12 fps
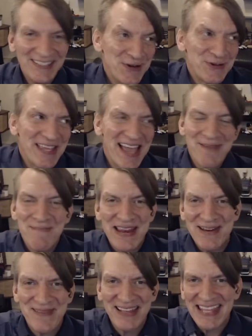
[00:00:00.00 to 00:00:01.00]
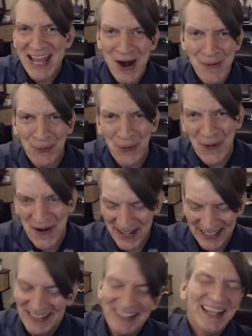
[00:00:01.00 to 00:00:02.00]
Usually right. I meet them at the airport,
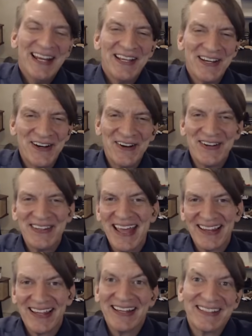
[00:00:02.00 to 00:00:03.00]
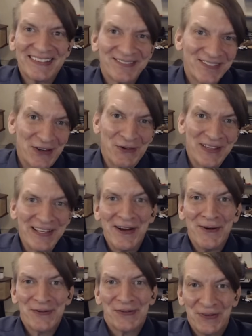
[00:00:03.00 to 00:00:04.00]
you know, and they like literally
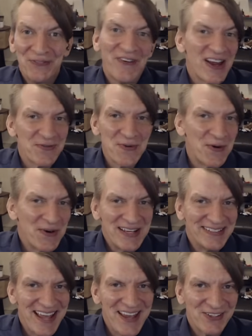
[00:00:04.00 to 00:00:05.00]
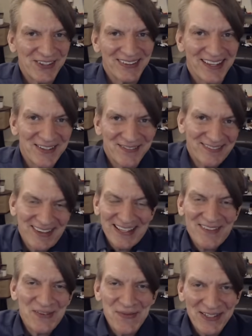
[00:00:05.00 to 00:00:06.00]
go through freshman orientation, like I
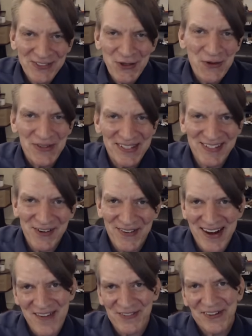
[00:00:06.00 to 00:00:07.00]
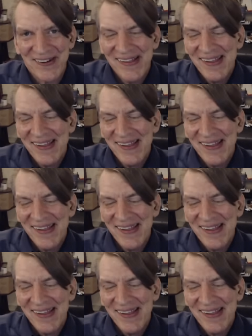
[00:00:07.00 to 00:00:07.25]
give to my students or whatever.